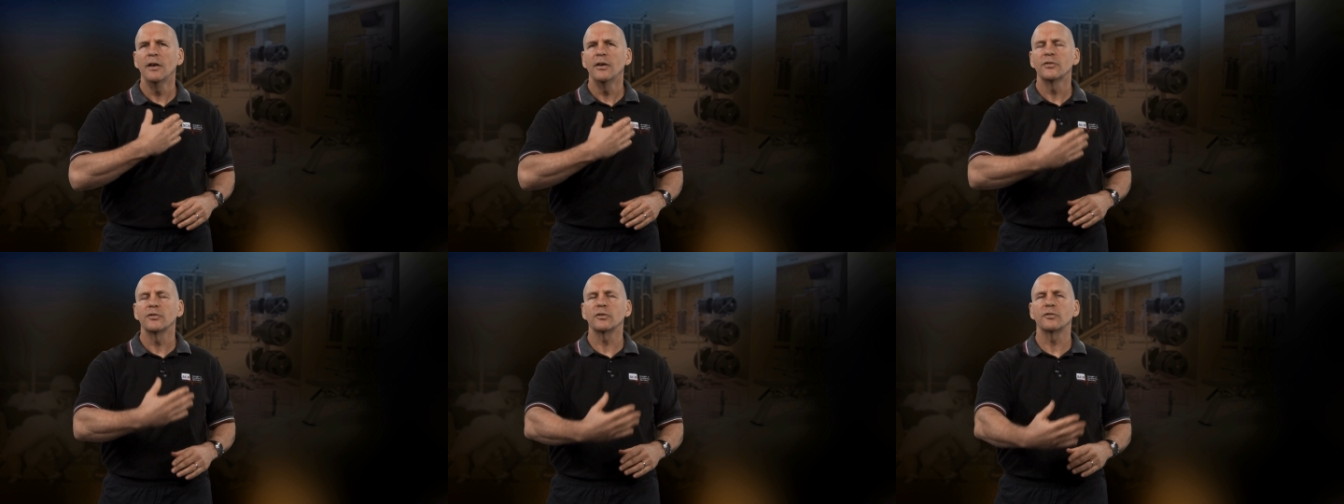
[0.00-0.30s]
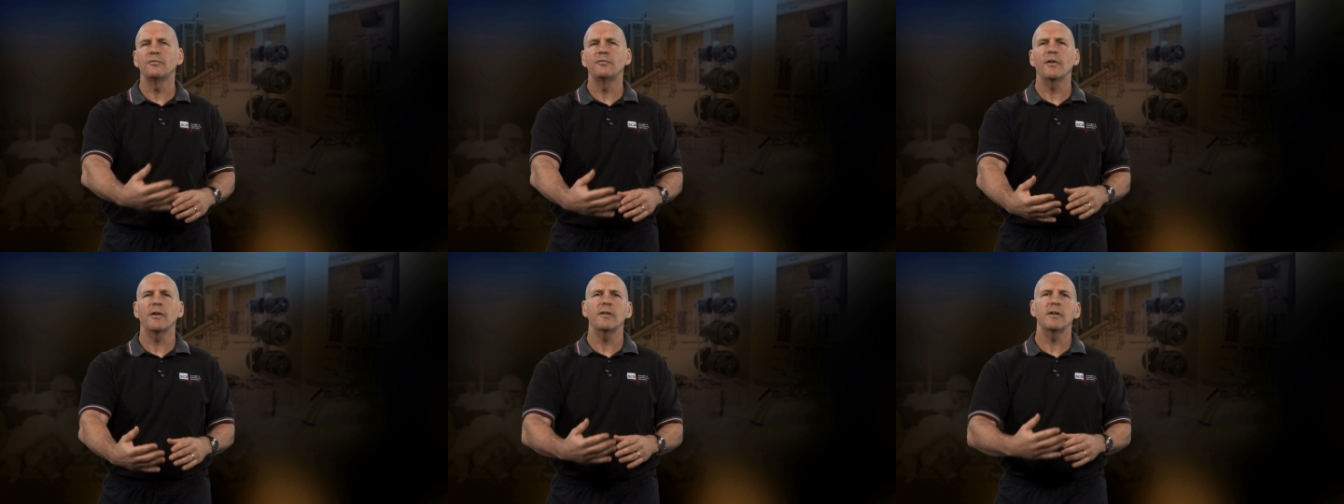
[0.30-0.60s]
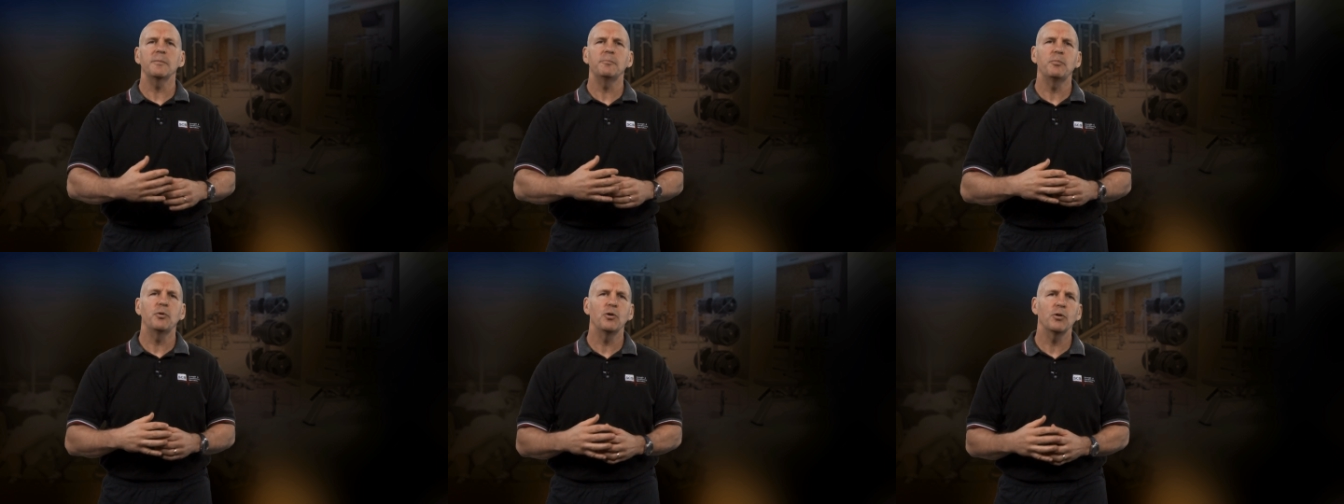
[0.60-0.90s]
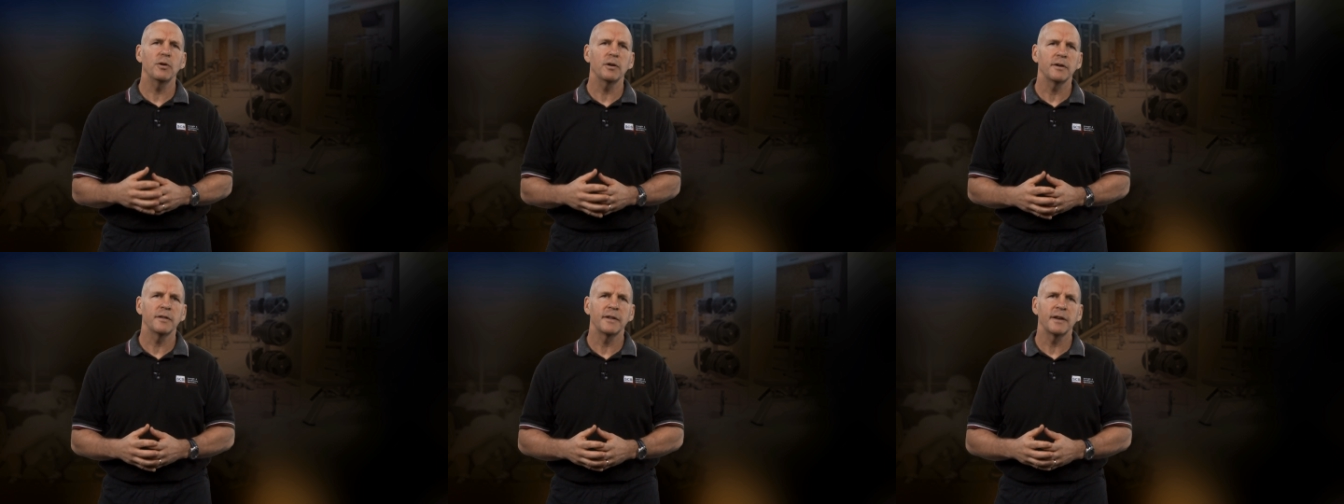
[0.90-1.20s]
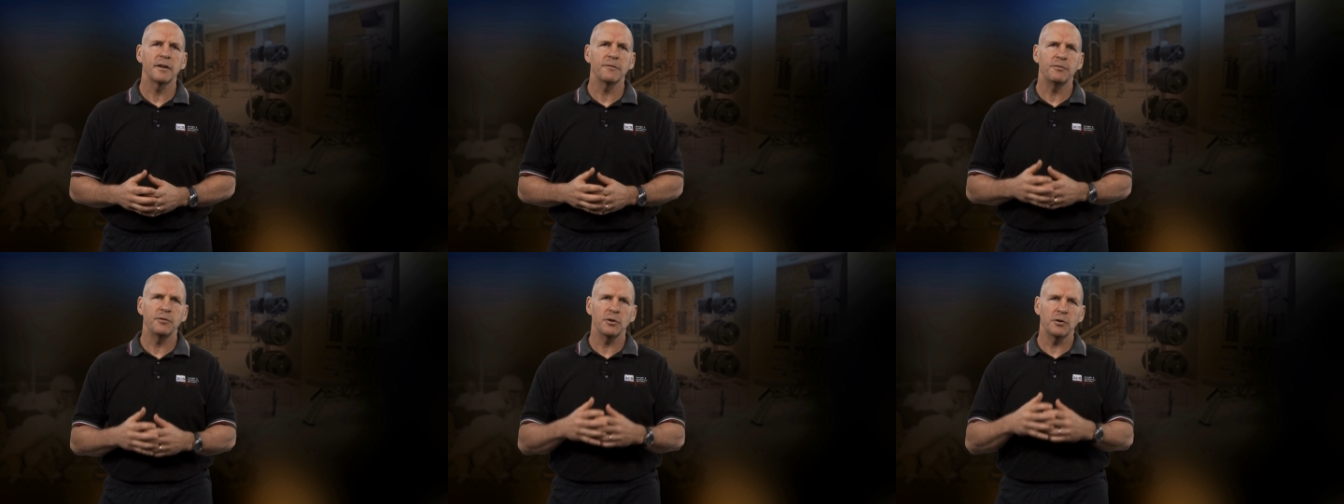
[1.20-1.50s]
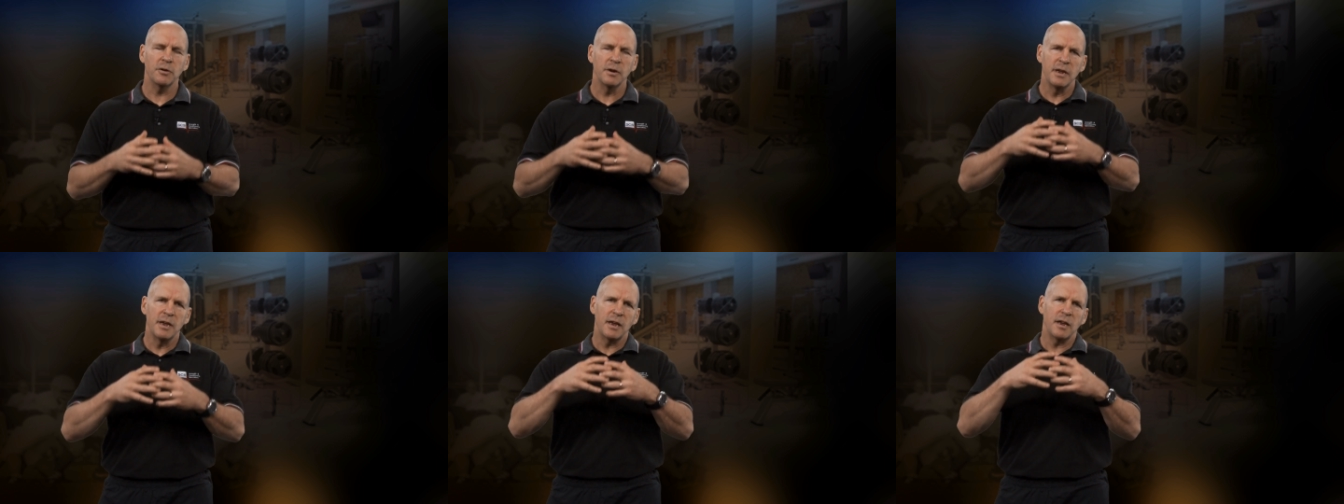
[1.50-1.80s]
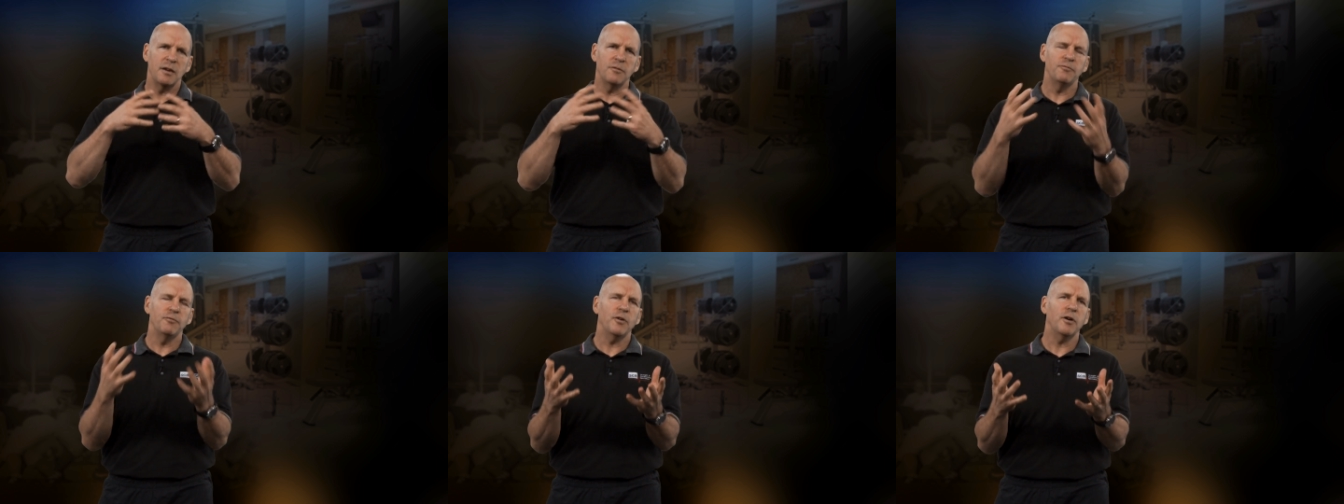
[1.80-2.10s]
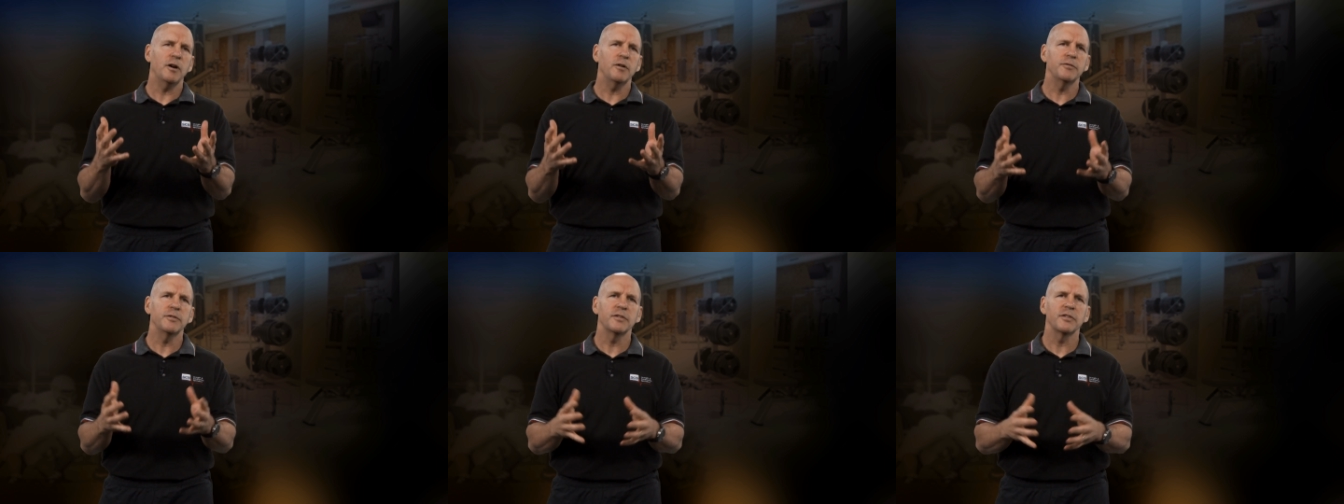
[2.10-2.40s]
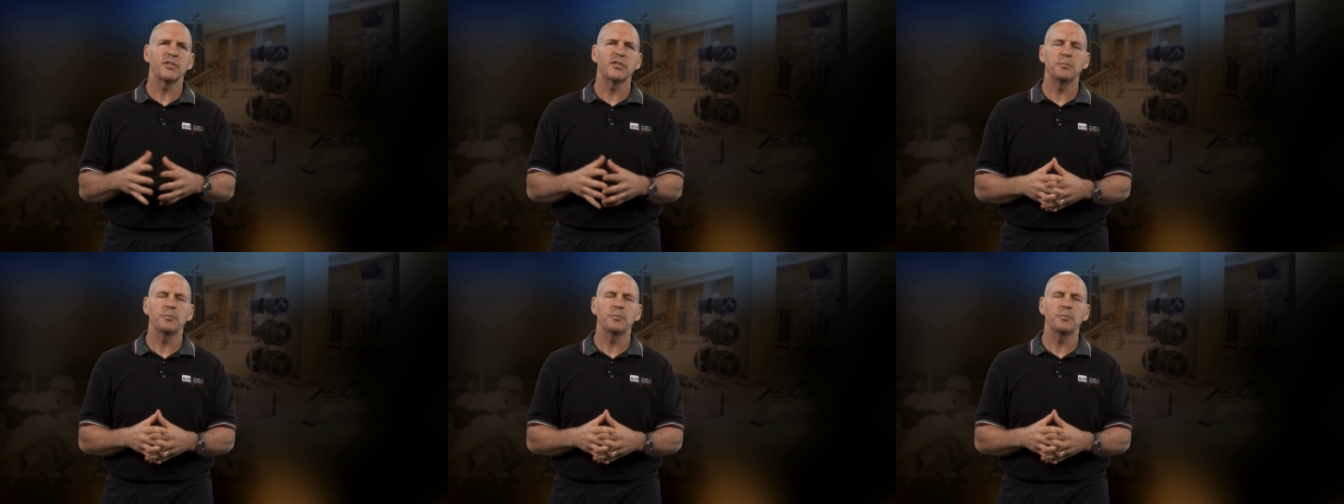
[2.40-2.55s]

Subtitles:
So it's very important that if you're involved in a